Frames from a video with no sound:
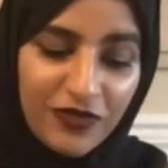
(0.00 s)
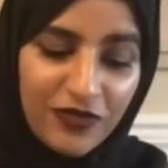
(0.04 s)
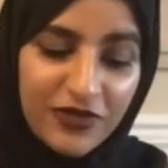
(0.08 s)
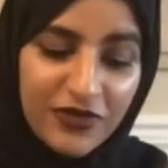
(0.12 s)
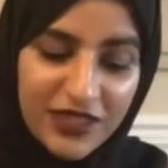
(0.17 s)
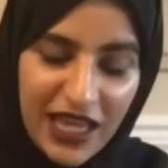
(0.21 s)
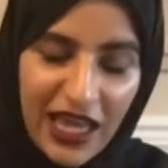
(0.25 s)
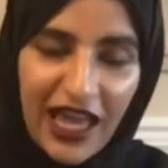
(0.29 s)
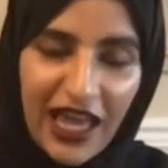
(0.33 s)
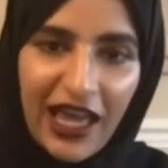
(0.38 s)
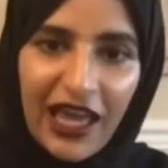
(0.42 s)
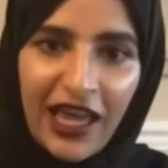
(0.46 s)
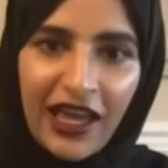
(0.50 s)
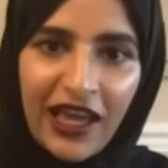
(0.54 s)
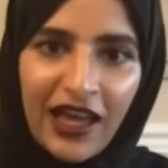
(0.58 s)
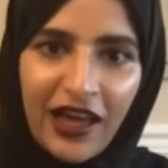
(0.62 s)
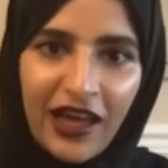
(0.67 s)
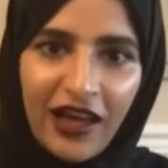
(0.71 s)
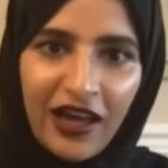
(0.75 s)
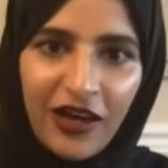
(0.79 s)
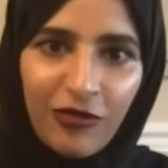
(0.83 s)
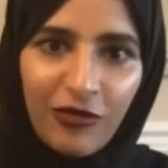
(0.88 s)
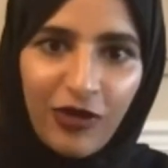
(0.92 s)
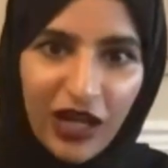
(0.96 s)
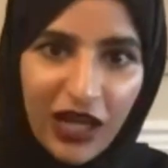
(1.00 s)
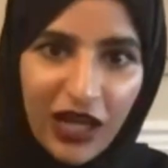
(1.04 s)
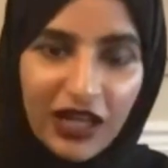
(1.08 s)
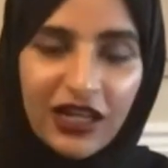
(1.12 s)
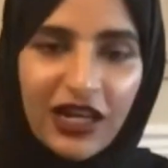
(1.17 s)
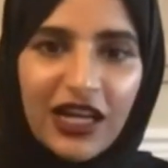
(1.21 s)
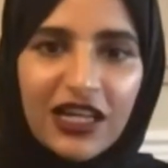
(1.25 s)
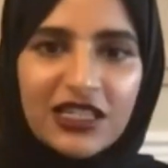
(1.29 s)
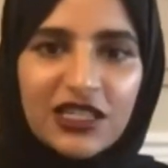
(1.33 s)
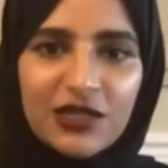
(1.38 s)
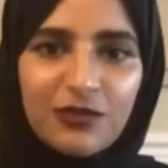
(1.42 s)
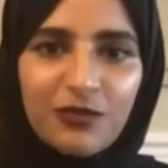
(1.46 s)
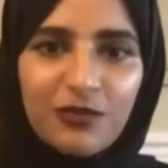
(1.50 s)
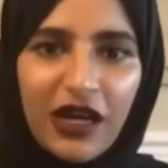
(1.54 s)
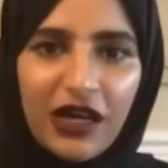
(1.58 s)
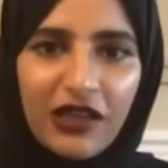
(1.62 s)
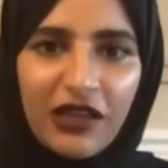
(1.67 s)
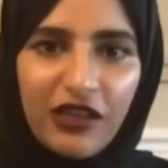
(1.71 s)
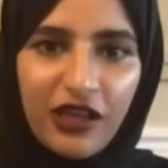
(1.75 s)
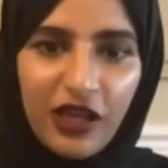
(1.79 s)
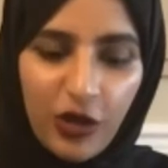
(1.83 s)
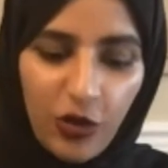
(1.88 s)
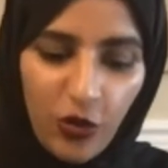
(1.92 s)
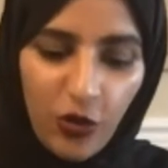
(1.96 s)
Day recognized by
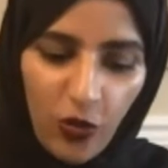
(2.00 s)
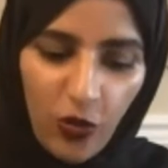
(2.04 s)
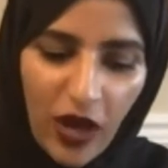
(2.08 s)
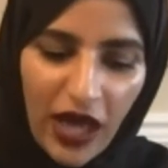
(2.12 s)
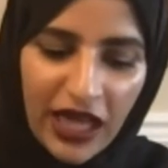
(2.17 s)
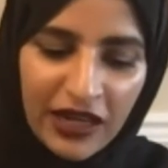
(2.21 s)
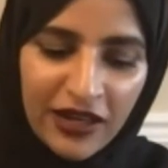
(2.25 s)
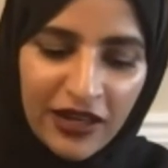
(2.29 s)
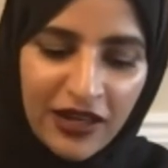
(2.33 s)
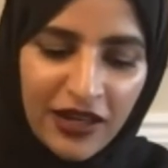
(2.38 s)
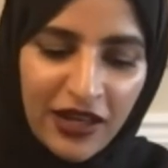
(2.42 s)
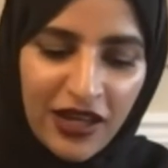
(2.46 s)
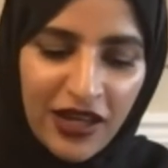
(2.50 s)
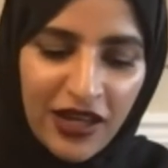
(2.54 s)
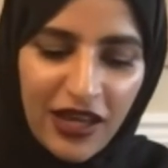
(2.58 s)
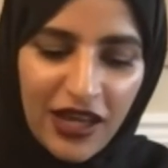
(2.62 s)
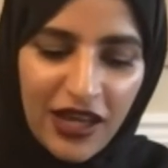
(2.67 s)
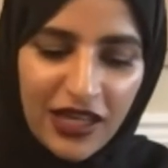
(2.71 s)
the UN.